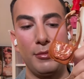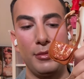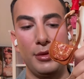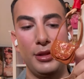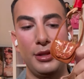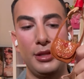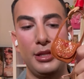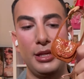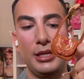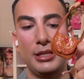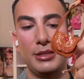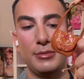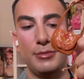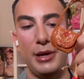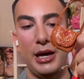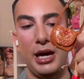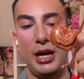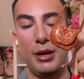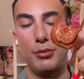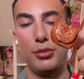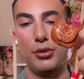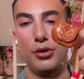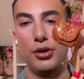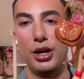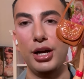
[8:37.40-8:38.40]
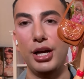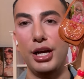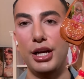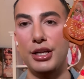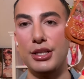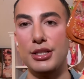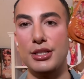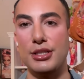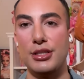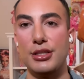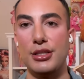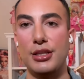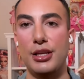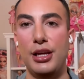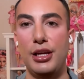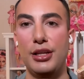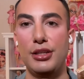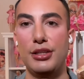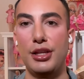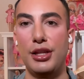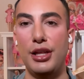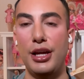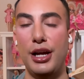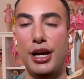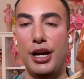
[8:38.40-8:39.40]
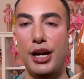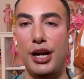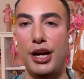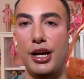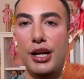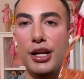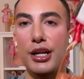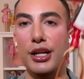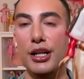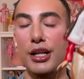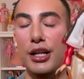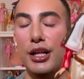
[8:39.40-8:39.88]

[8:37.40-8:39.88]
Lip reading: these bad boys into there.